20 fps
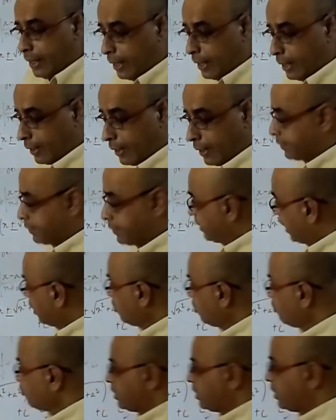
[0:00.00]

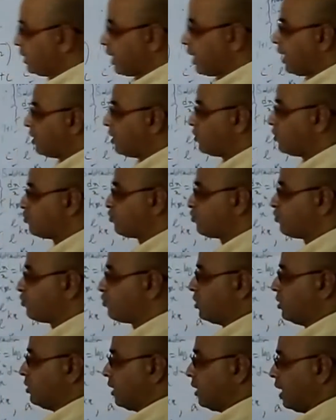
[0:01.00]
Now we have,
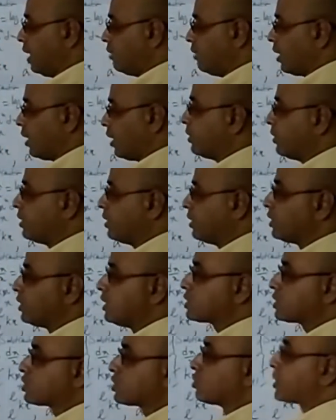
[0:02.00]
I am rubbing
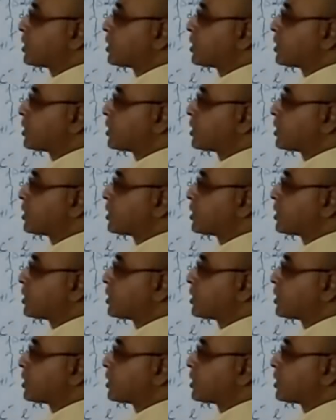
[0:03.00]
these 2